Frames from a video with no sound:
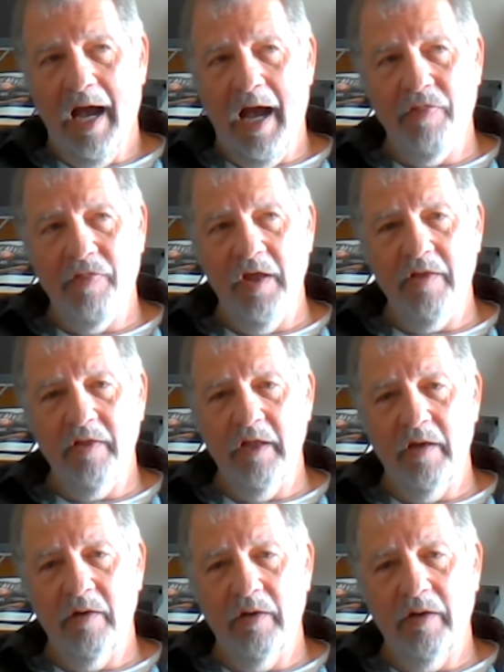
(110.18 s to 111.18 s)
I think
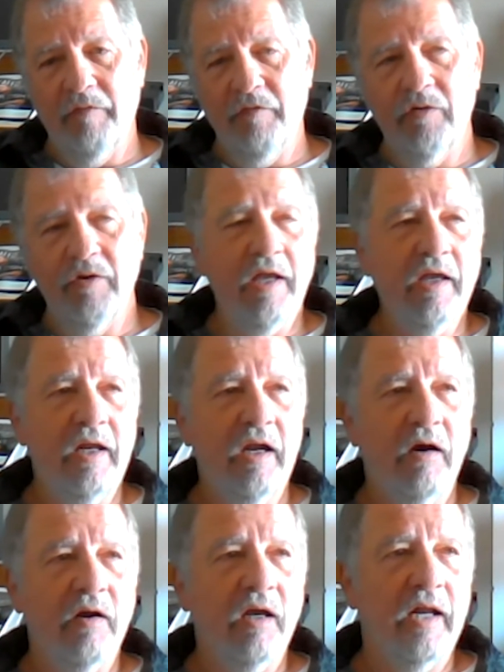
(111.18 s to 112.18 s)
that if you take an
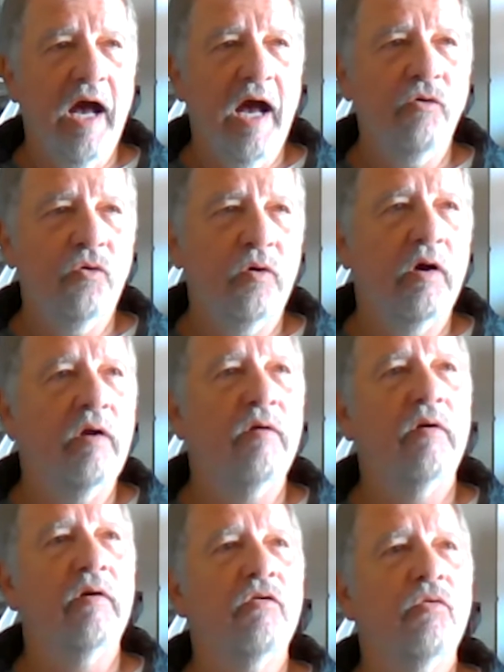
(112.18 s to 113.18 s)
air gun out to
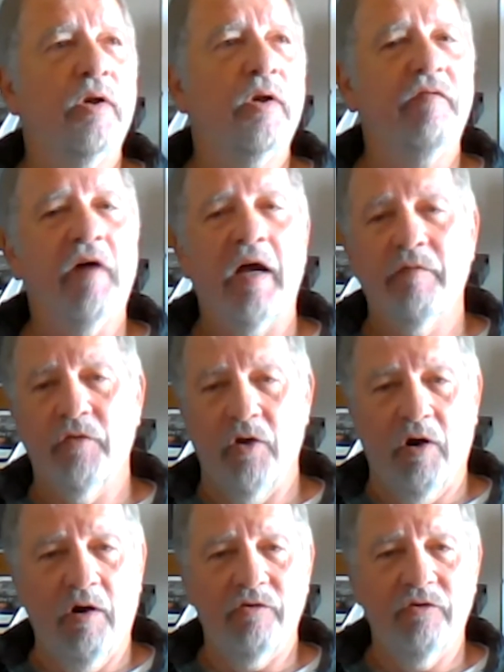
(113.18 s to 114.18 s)
125
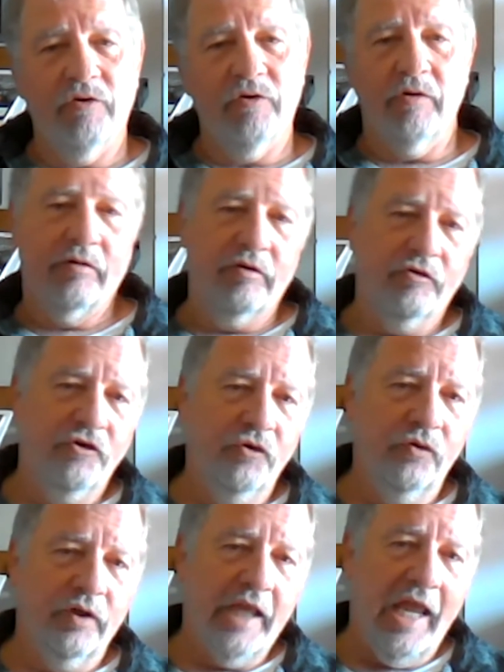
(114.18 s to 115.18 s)
yards to
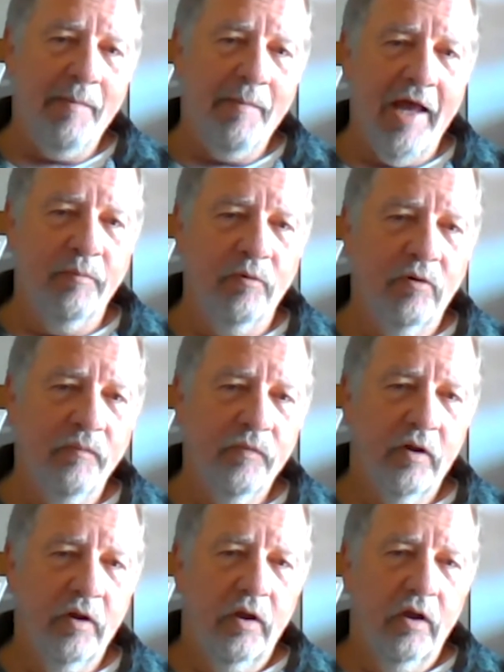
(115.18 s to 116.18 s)
shoot a game animal,
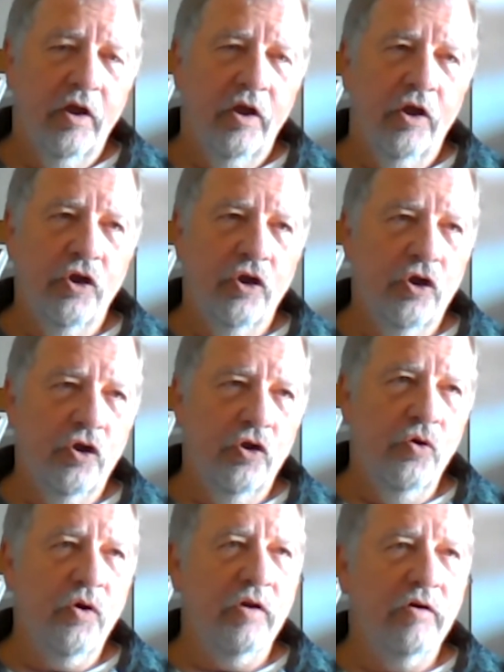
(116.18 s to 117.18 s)

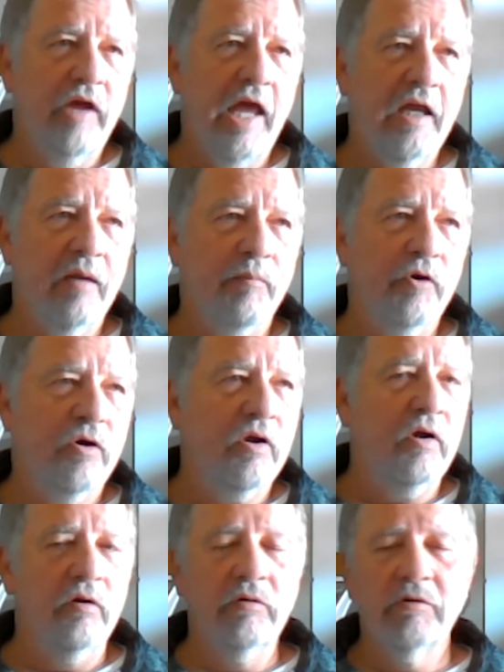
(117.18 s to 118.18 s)
you can take them, but you're
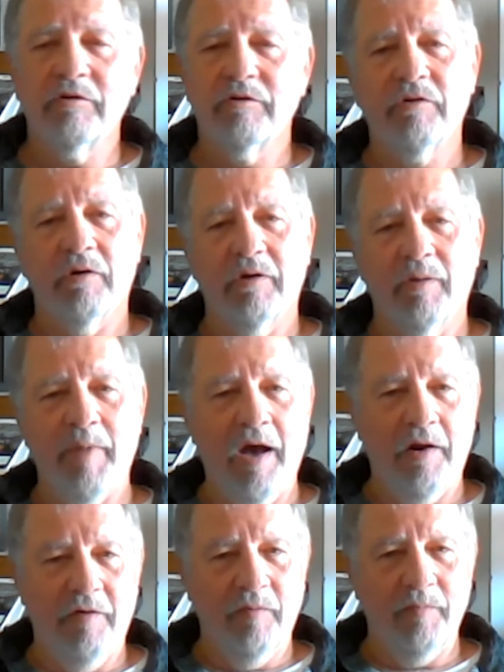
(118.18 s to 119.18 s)
going to lose a certain
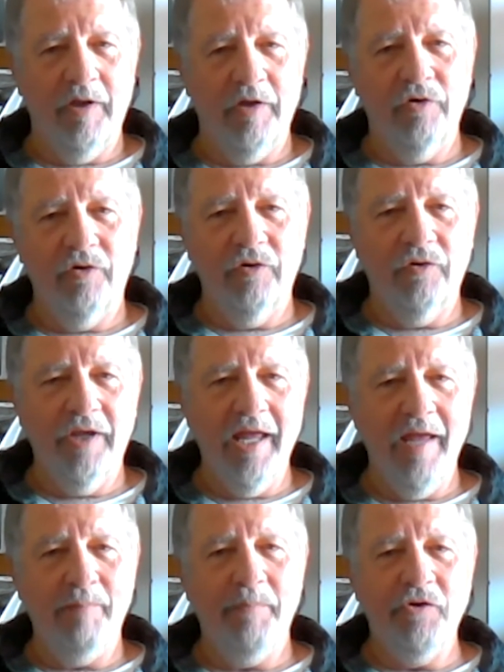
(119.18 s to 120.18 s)
amount of them, and you
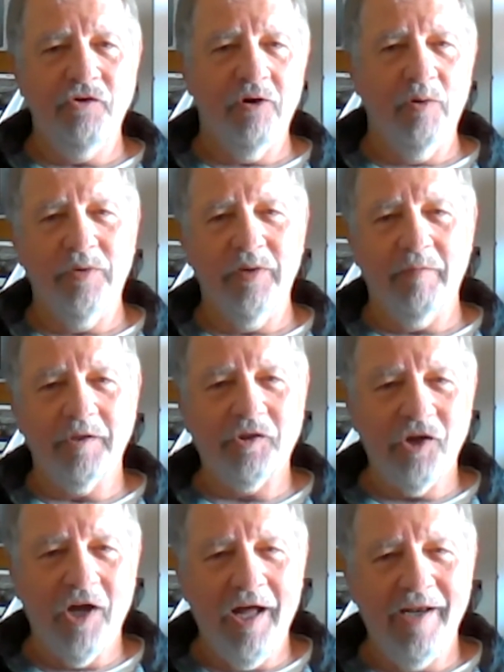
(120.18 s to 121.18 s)
can't be sure with every
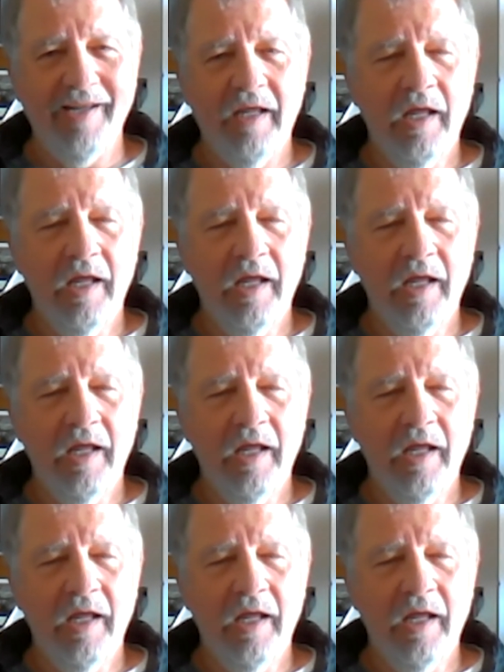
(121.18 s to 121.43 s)
shot.